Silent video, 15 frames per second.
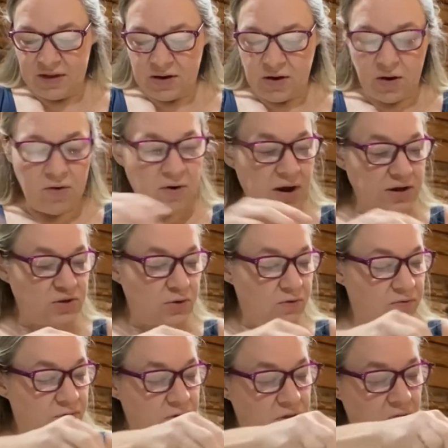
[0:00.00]
All right, so it
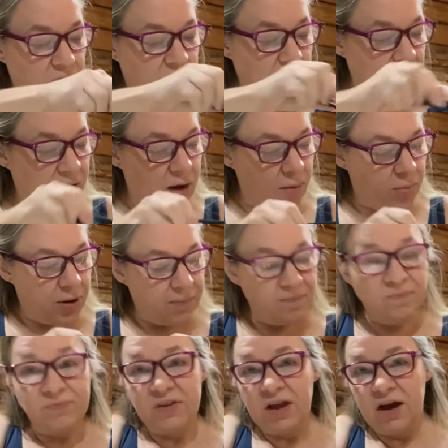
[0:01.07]
filled that right up.
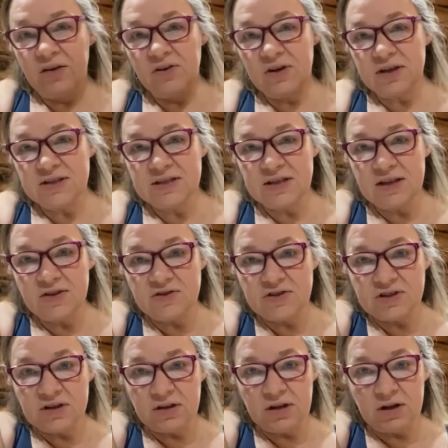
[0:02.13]
And you can see there's
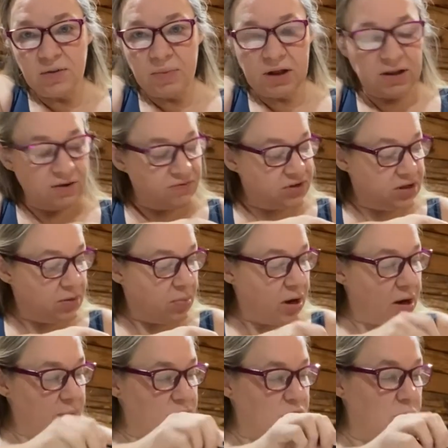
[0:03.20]
still a little bit left in the
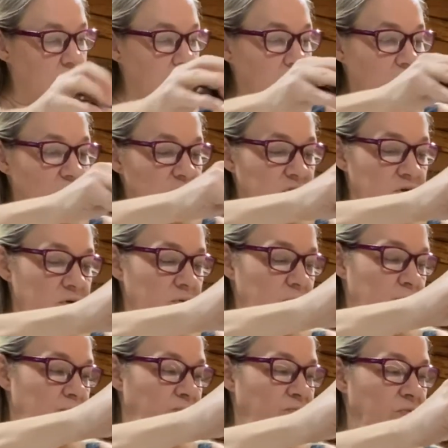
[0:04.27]
bottom. So what I'm gonna do
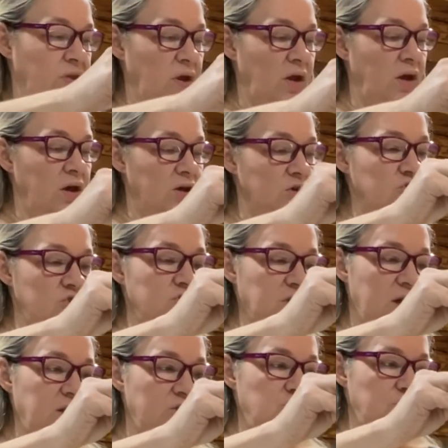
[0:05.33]
is just
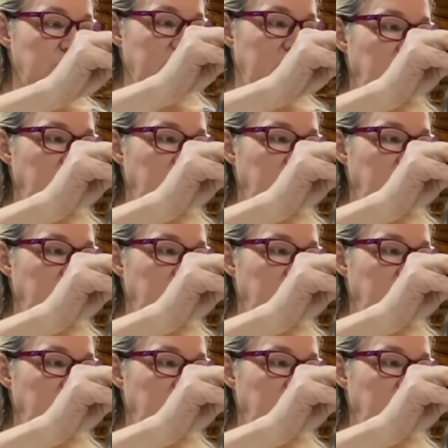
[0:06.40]
kind of shake it a